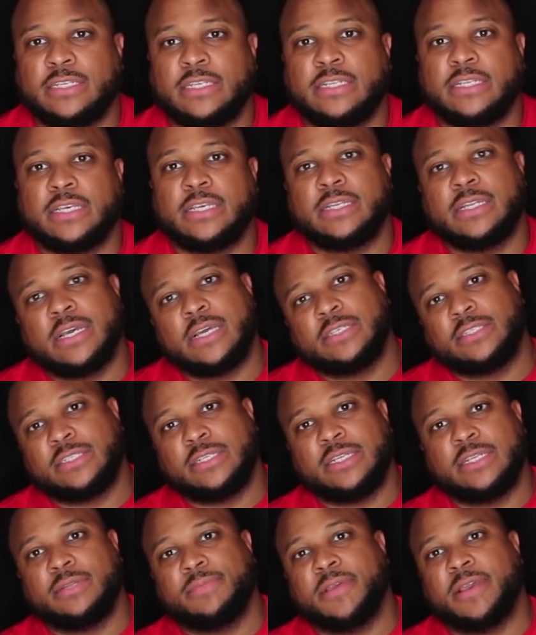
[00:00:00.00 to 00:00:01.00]
need to get done, she
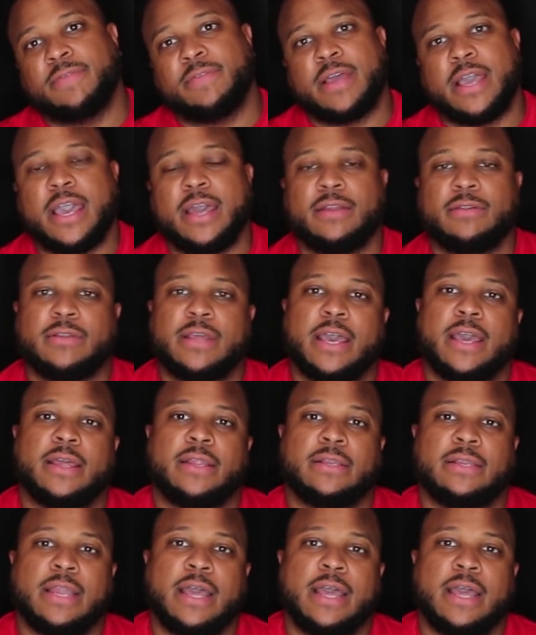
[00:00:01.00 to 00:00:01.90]
need to be able to handle that.